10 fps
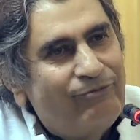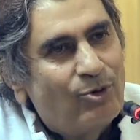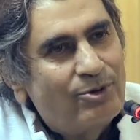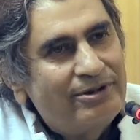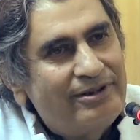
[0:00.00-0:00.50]

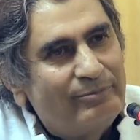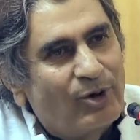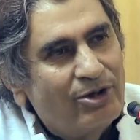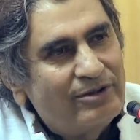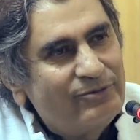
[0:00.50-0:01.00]
focus,
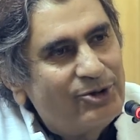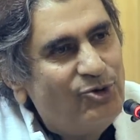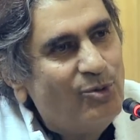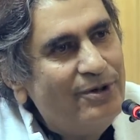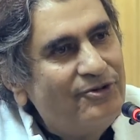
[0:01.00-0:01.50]
because of the
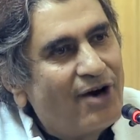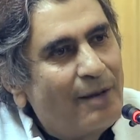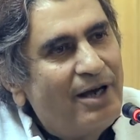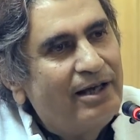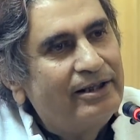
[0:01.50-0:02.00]
human
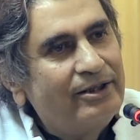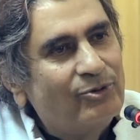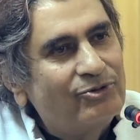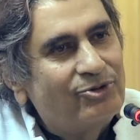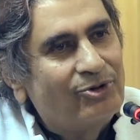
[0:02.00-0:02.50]
drama in
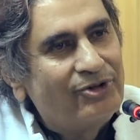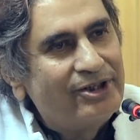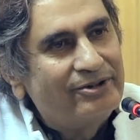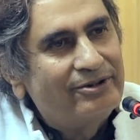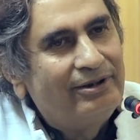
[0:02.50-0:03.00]
those
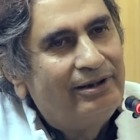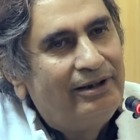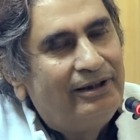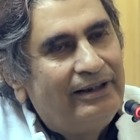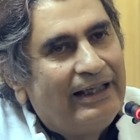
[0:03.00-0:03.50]
stories,
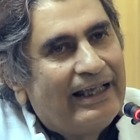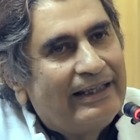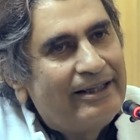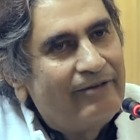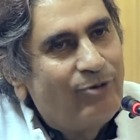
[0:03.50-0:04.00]

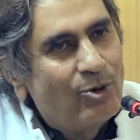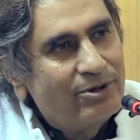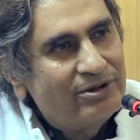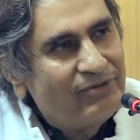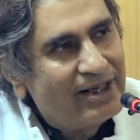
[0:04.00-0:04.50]
they
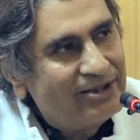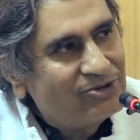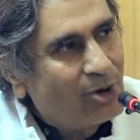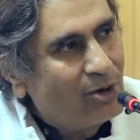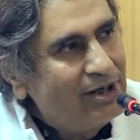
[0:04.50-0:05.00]
focus very
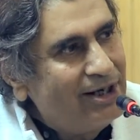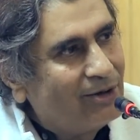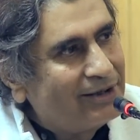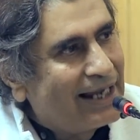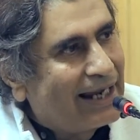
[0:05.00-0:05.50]
strongly
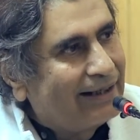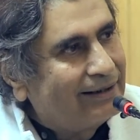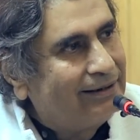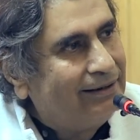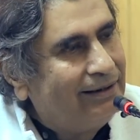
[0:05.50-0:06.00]
on
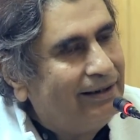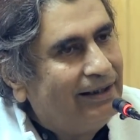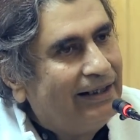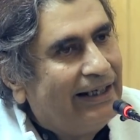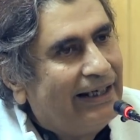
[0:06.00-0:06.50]
that.
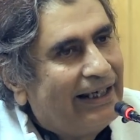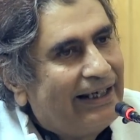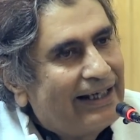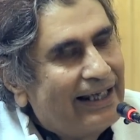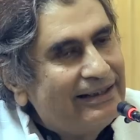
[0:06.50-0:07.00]

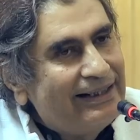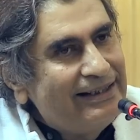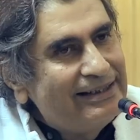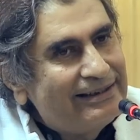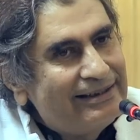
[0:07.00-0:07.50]
And I
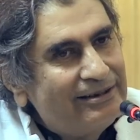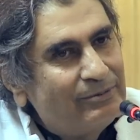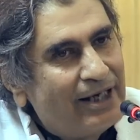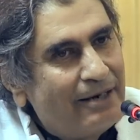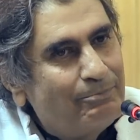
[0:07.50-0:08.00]
think this is
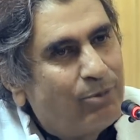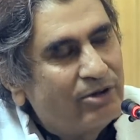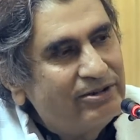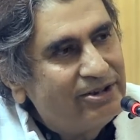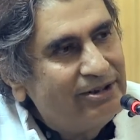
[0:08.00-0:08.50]
a
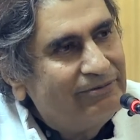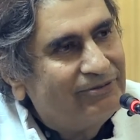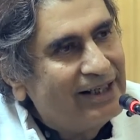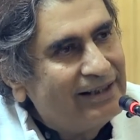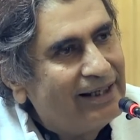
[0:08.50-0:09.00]
positive
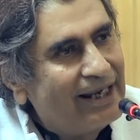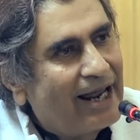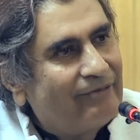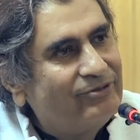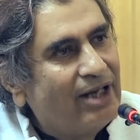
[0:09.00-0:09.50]
thing they
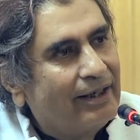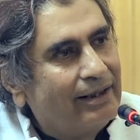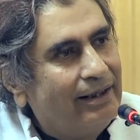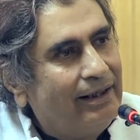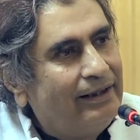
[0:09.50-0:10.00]
have
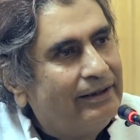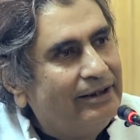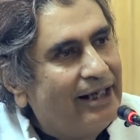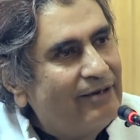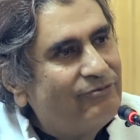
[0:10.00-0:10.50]
done.
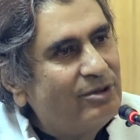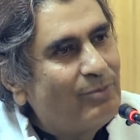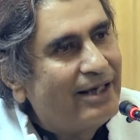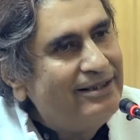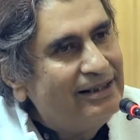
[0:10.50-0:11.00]
They have
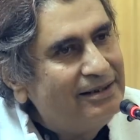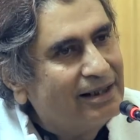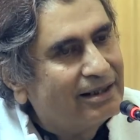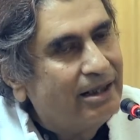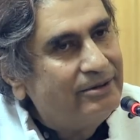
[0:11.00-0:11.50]
reminded
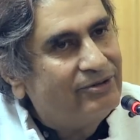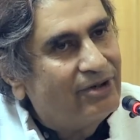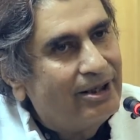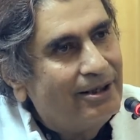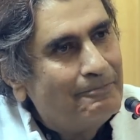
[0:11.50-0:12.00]
the
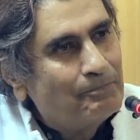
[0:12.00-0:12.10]
country